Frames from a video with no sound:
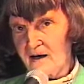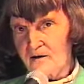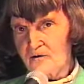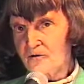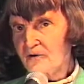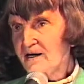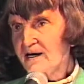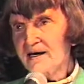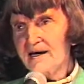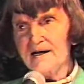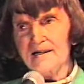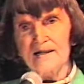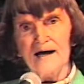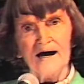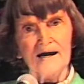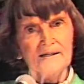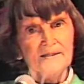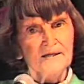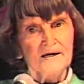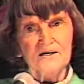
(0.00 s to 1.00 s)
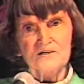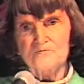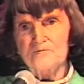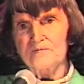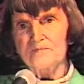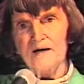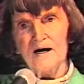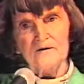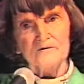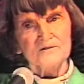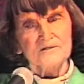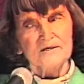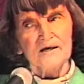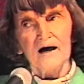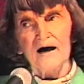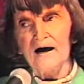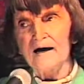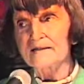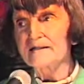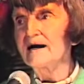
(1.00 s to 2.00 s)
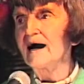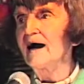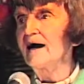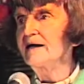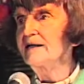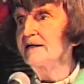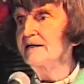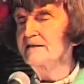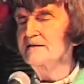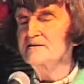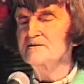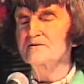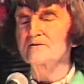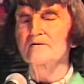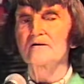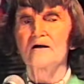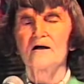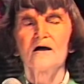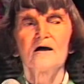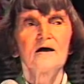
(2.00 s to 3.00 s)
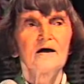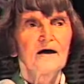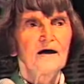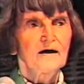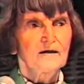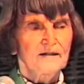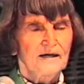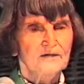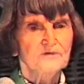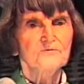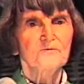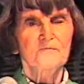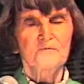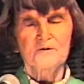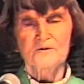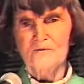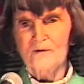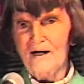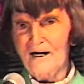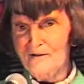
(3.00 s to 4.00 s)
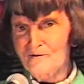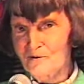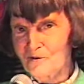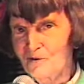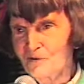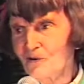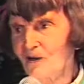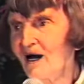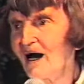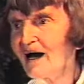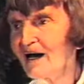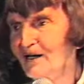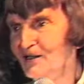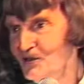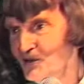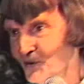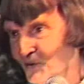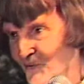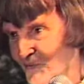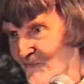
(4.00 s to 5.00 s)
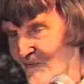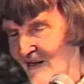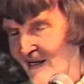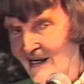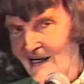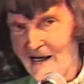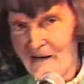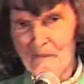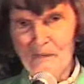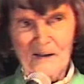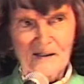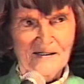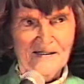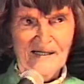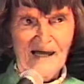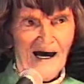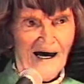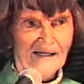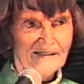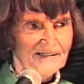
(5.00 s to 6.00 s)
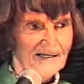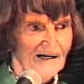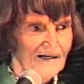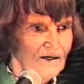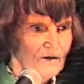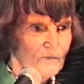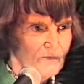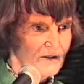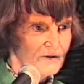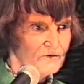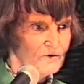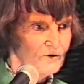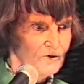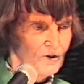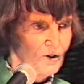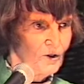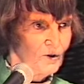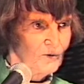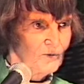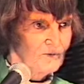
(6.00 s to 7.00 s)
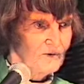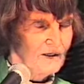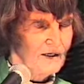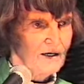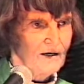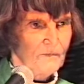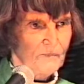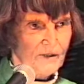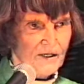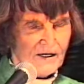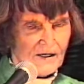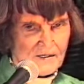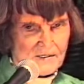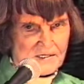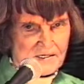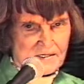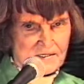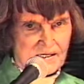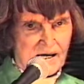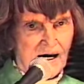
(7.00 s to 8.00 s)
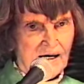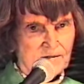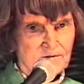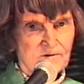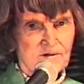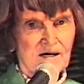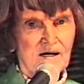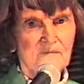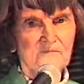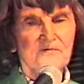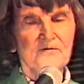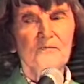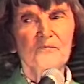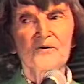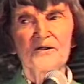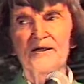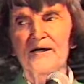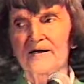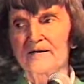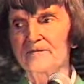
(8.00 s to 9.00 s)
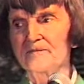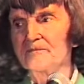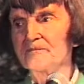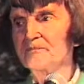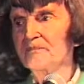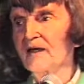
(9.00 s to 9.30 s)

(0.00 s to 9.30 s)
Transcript: You can get a lot of things from outside, guidance. That's what we try to do, guide you, but not tell you what to do, because it's got to come from within.